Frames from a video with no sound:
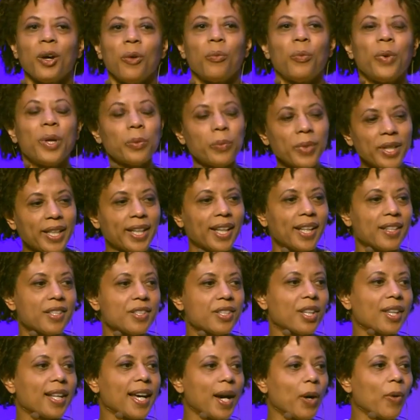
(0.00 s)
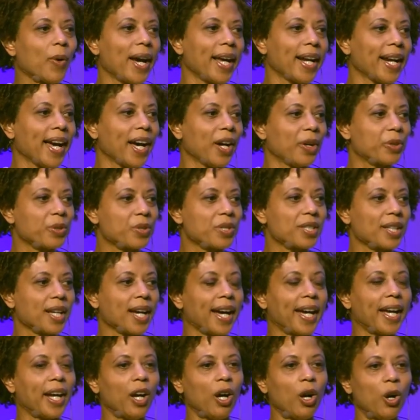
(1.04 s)
when we get into the White House,
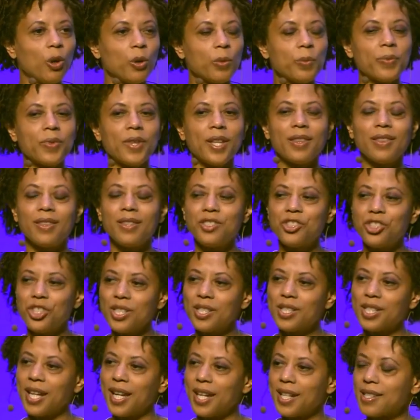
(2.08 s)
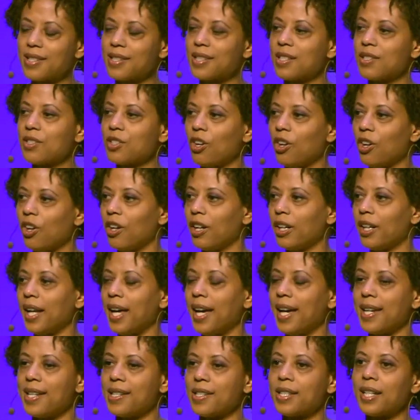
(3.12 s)
I hope that she takes this on
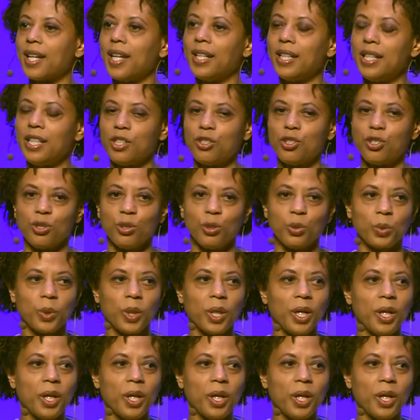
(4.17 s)
as an issue